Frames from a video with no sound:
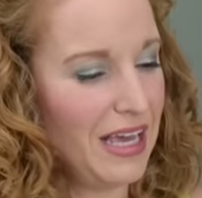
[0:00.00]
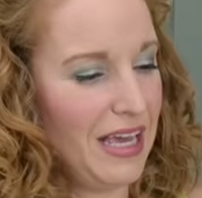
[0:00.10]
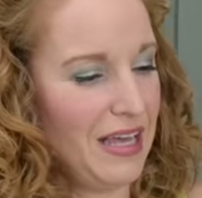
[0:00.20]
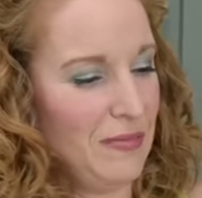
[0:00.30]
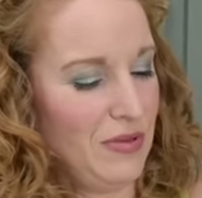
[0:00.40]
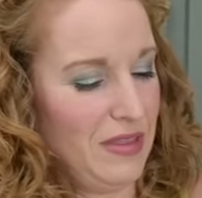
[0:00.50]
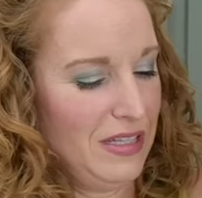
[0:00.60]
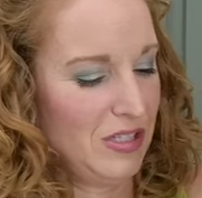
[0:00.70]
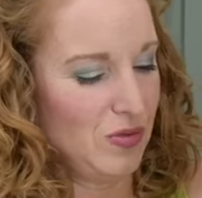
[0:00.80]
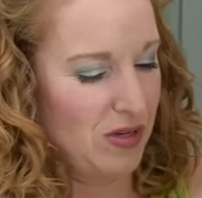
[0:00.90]
And put
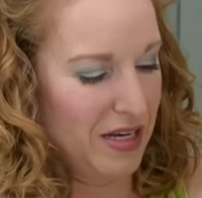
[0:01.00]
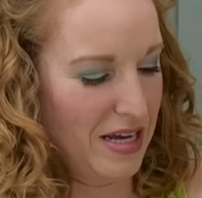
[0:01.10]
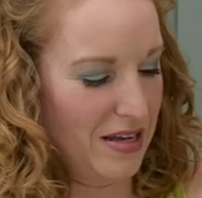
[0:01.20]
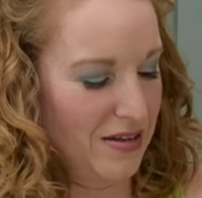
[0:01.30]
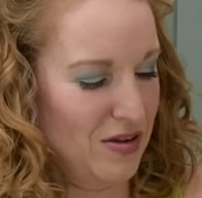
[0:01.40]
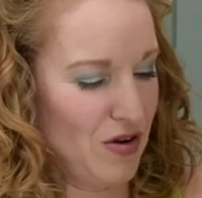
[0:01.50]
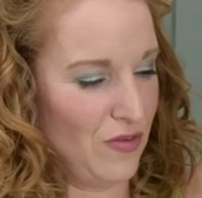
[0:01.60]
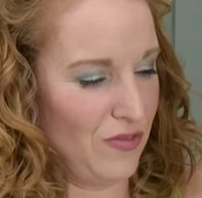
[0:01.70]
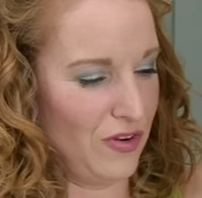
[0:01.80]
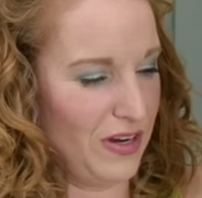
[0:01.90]
this one out
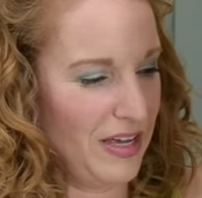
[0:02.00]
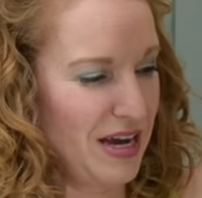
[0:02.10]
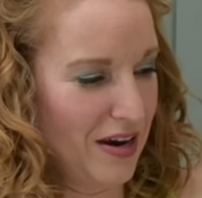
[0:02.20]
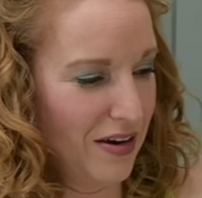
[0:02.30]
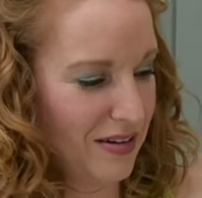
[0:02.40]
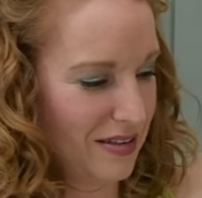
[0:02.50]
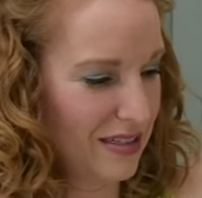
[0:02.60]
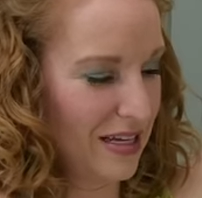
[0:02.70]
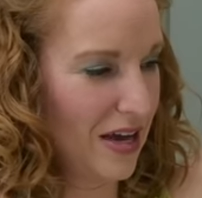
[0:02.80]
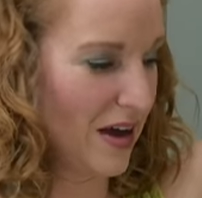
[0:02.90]
over here.
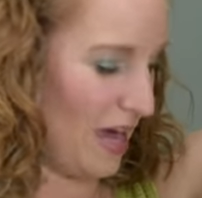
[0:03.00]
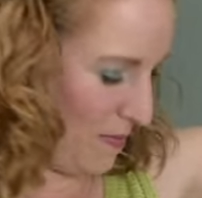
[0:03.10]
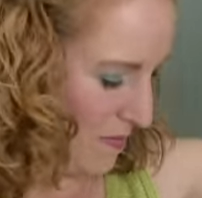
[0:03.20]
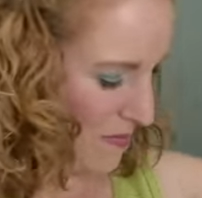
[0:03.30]
Okay.